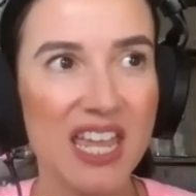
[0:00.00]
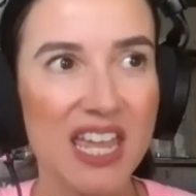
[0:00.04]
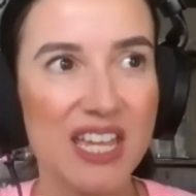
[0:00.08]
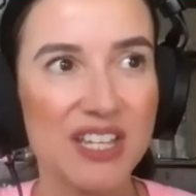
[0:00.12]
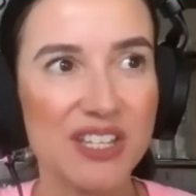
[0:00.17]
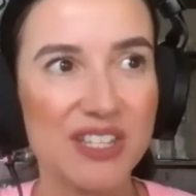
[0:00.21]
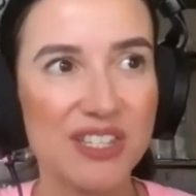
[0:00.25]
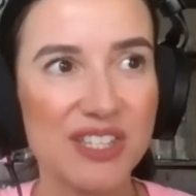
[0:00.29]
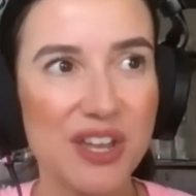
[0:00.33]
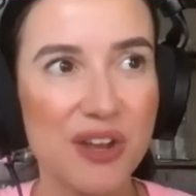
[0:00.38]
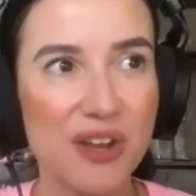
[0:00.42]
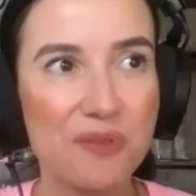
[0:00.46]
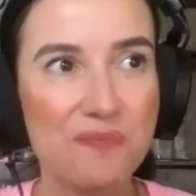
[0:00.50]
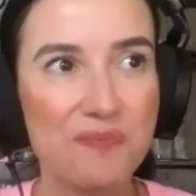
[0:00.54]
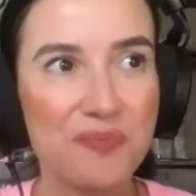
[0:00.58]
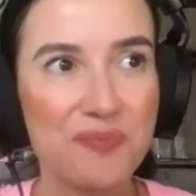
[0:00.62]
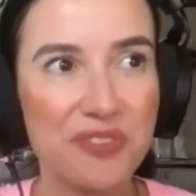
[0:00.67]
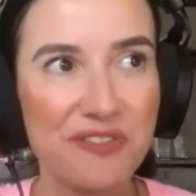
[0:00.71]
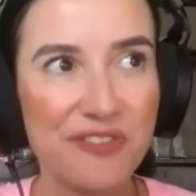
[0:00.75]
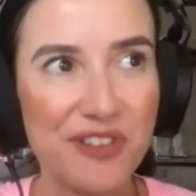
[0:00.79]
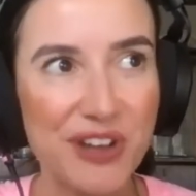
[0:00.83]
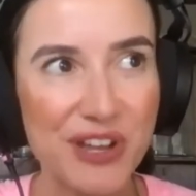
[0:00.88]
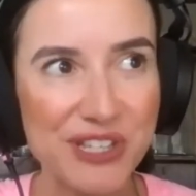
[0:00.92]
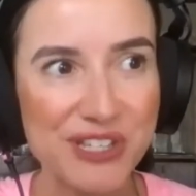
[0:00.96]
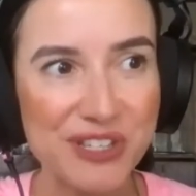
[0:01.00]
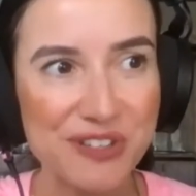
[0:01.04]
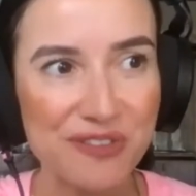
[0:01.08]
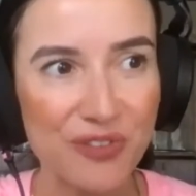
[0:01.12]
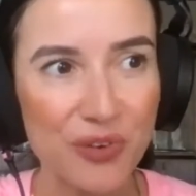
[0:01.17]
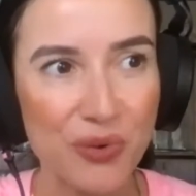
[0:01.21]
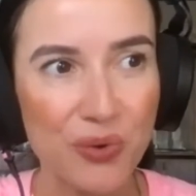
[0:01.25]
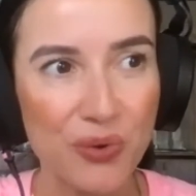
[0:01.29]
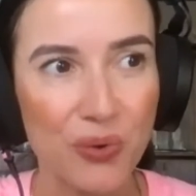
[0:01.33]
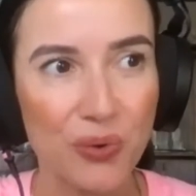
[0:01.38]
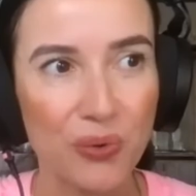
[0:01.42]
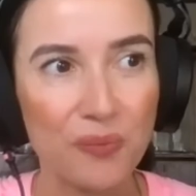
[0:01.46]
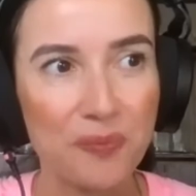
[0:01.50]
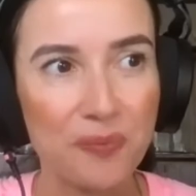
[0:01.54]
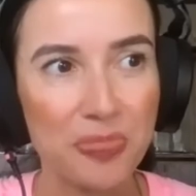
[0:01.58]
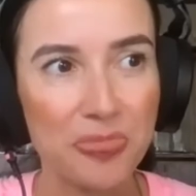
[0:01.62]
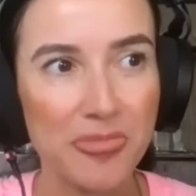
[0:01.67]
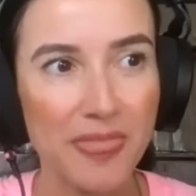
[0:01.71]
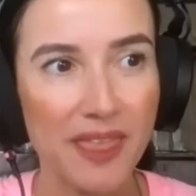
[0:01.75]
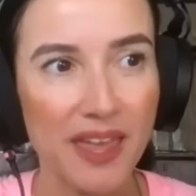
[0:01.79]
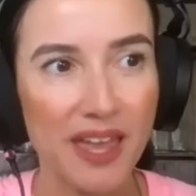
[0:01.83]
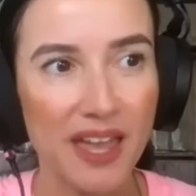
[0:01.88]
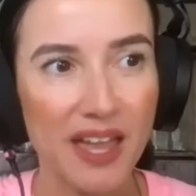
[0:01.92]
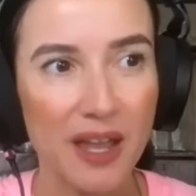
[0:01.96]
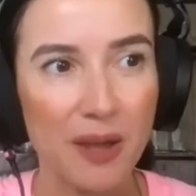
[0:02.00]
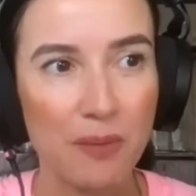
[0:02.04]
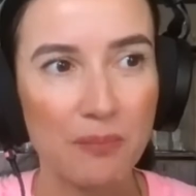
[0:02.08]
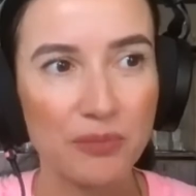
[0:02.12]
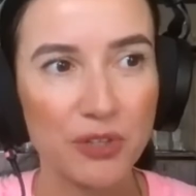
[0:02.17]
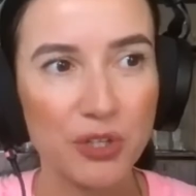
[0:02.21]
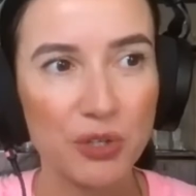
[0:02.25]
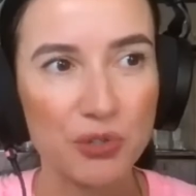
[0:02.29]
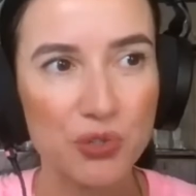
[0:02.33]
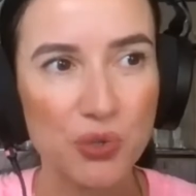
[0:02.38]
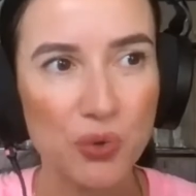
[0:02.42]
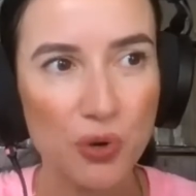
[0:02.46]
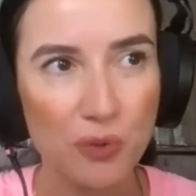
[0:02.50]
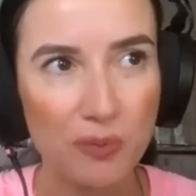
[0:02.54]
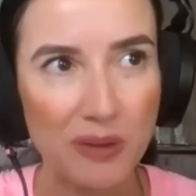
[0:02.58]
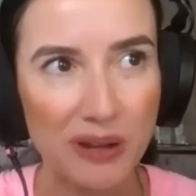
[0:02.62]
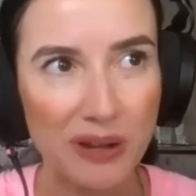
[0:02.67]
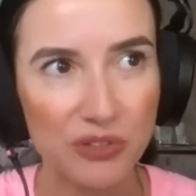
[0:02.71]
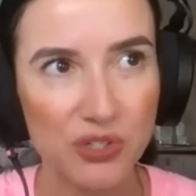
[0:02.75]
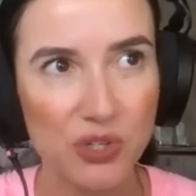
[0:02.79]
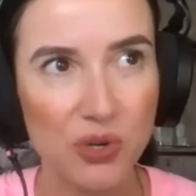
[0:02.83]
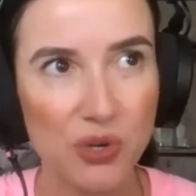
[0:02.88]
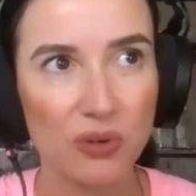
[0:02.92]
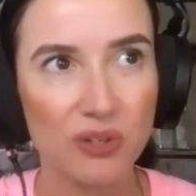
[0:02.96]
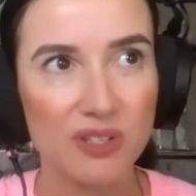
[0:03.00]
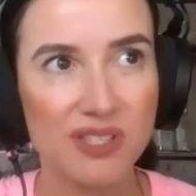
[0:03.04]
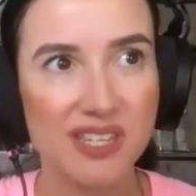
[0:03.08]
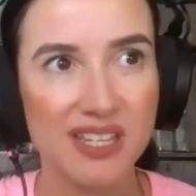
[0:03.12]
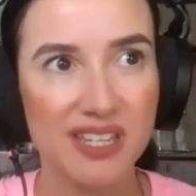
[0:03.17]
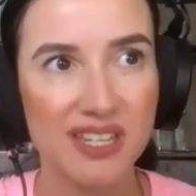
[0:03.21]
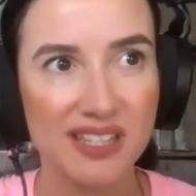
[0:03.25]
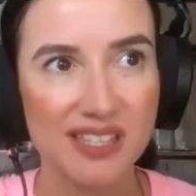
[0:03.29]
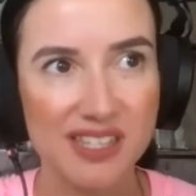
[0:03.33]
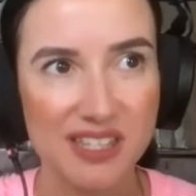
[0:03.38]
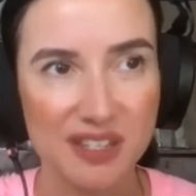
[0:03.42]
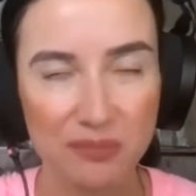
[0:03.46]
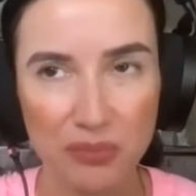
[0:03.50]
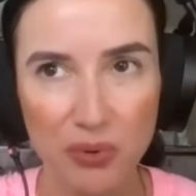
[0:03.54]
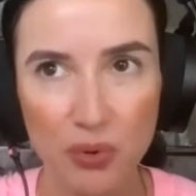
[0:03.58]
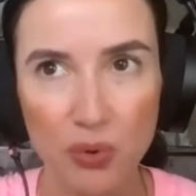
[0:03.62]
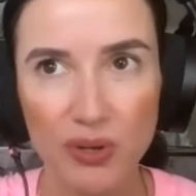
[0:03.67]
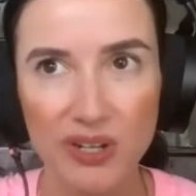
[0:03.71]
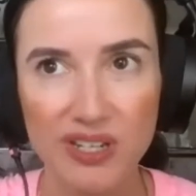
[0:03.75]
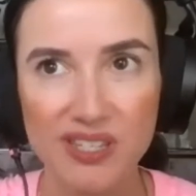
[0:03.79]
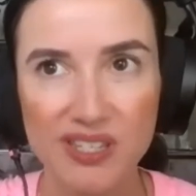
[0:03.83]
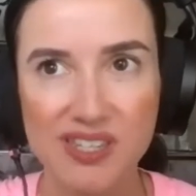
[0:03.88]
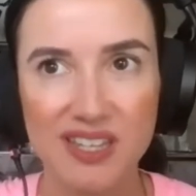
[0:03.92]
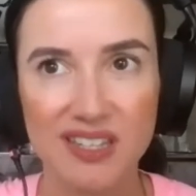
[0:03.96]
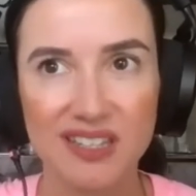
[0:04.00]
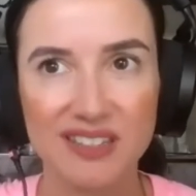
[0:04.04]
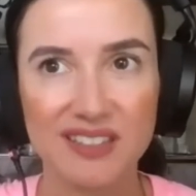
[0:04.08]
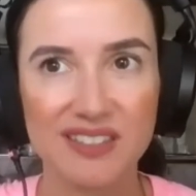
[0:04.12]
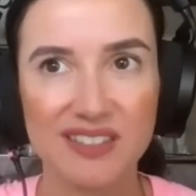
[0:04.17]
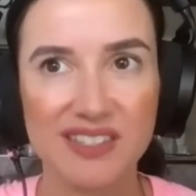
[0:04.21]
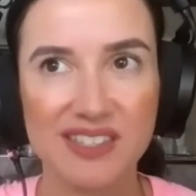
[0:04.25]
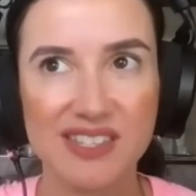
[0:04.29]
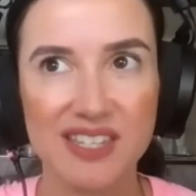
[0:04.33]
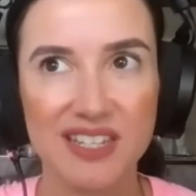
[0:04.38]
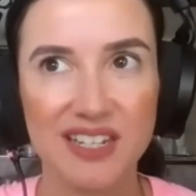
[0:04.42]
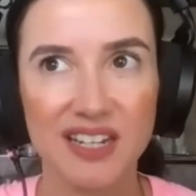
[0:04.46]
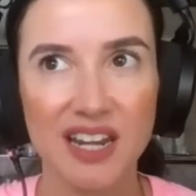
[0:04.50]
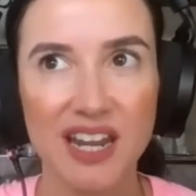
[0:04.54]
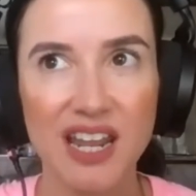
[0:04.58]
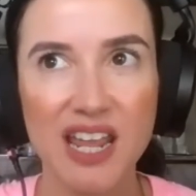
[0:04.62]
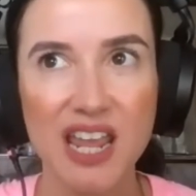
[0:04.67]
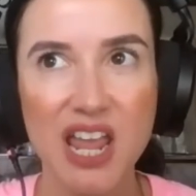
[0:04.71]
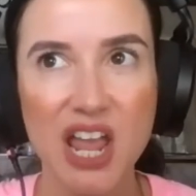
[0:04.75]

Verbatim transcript: So, first of all, um, you talk about toxins and poisons and